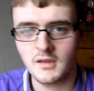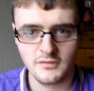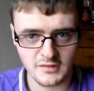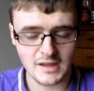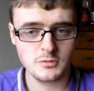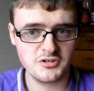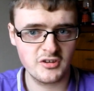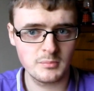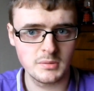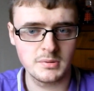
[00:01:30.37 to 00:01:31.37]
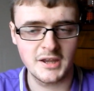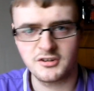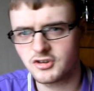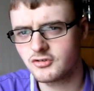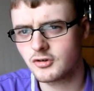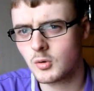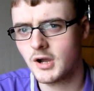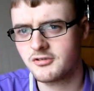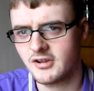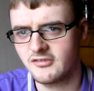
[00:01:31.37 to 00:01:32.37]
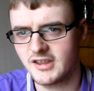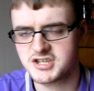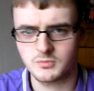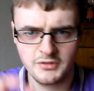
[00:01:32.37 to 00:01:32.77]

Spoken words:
The language is simple and plain and doesn't require translation,